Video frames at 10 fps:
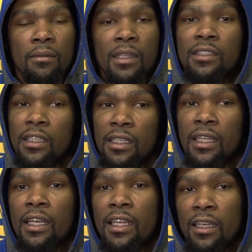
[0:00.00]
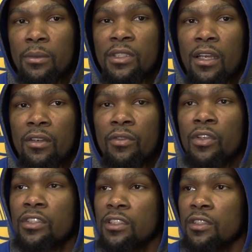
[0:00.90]
it's good that he comes out and
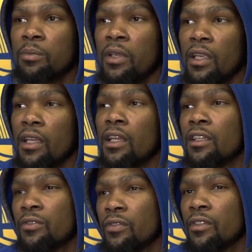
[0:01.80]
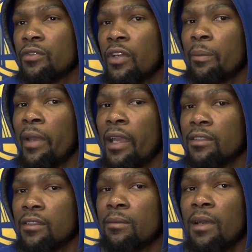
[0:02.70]
voices his opinion and is very
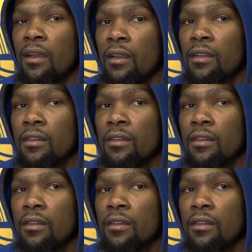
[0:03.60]
passionate about it.